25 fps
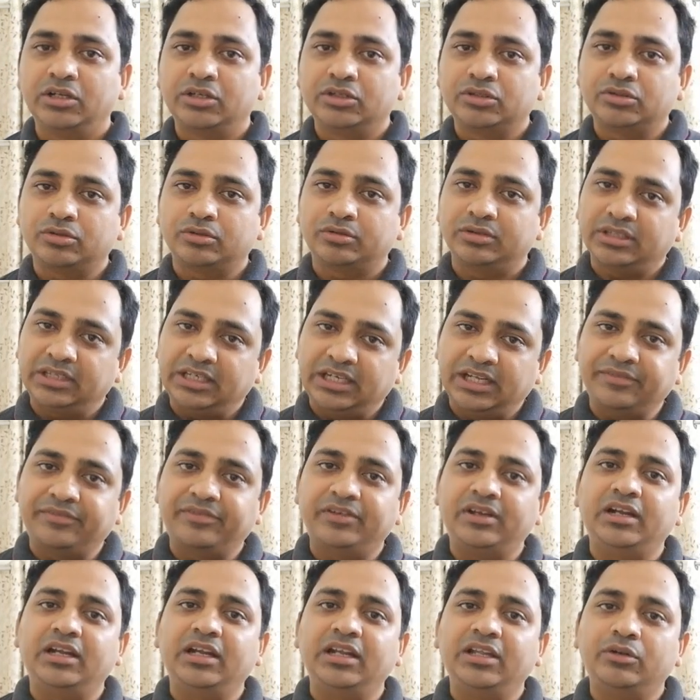So
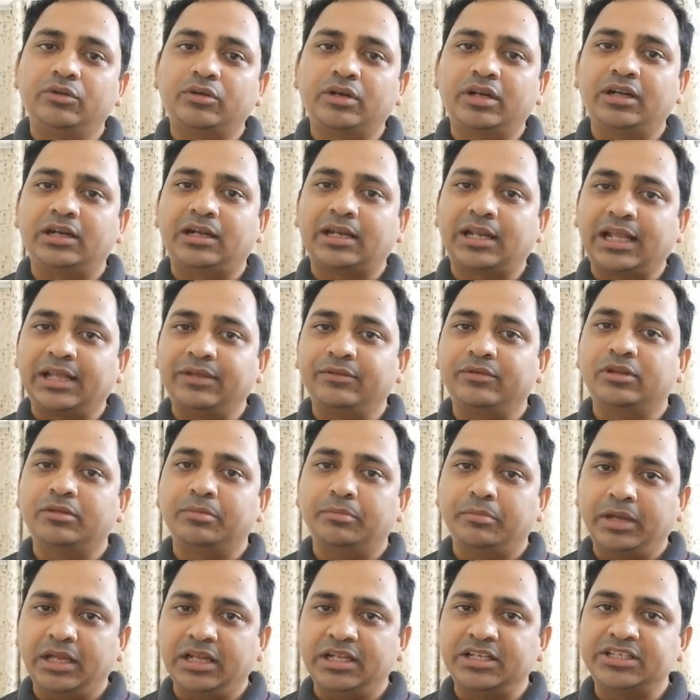definitely you can try with
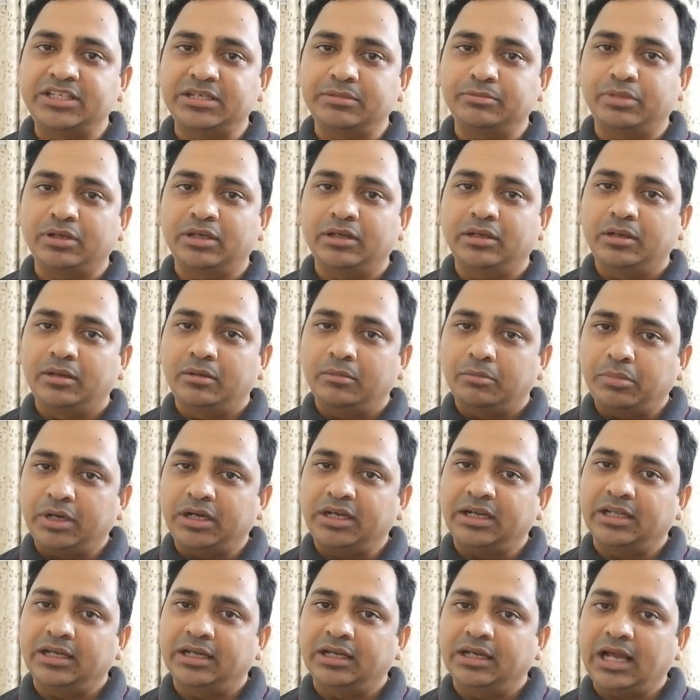NameCheap,
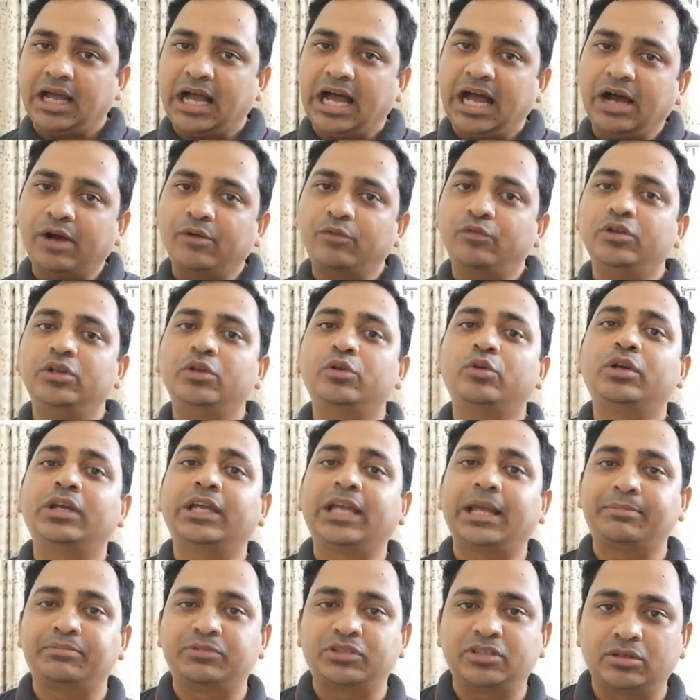but how will you
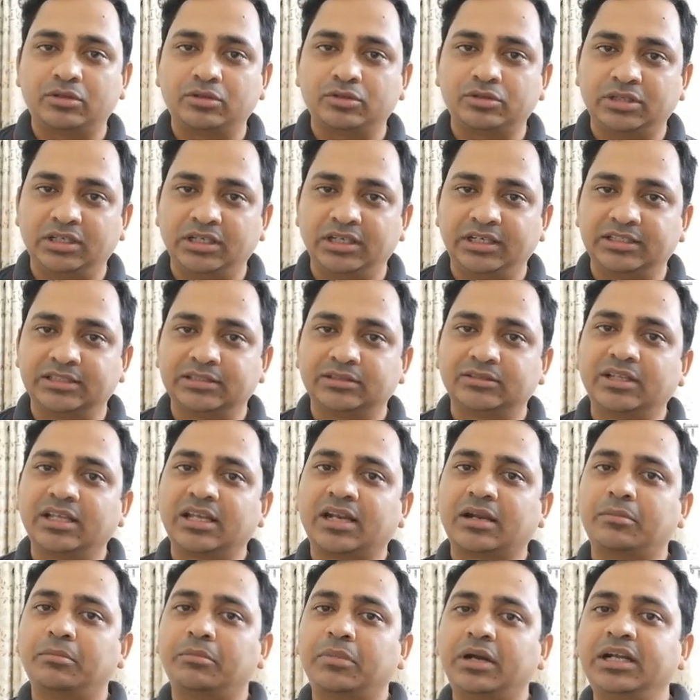capture those leads?
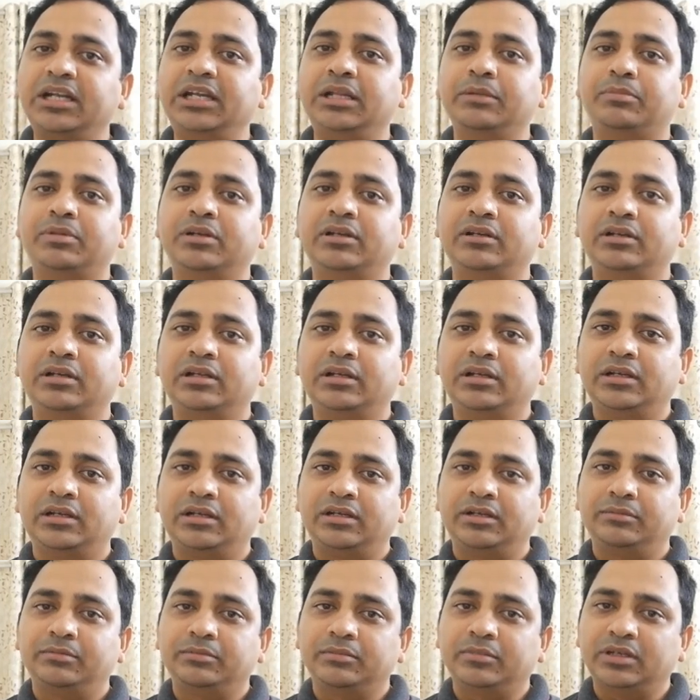There are multiple
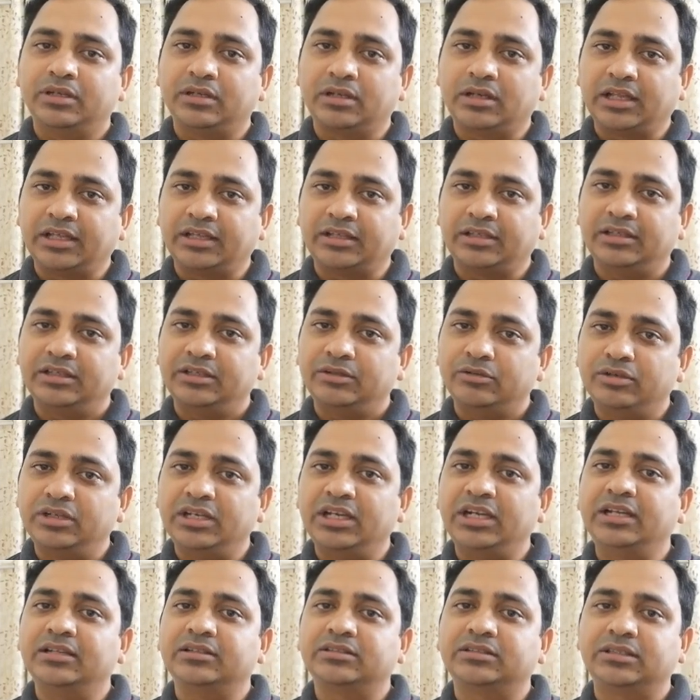you
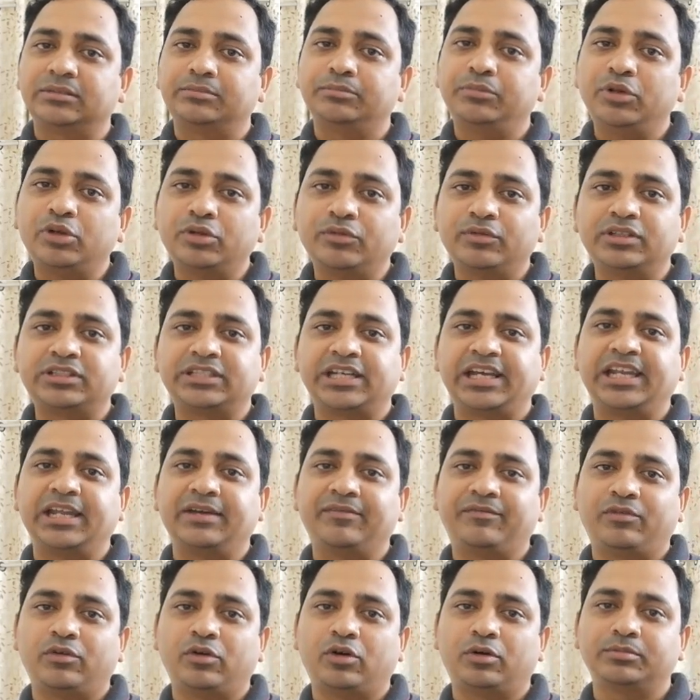need some beautiful sign
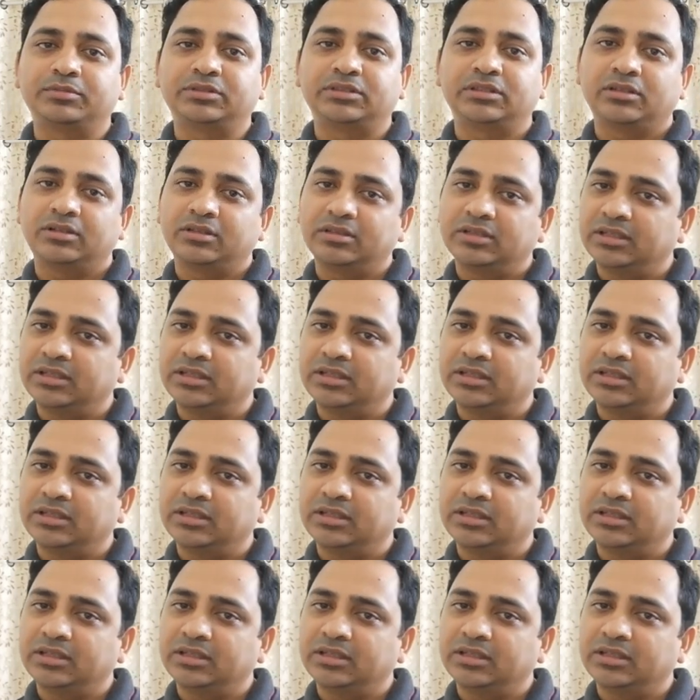up forms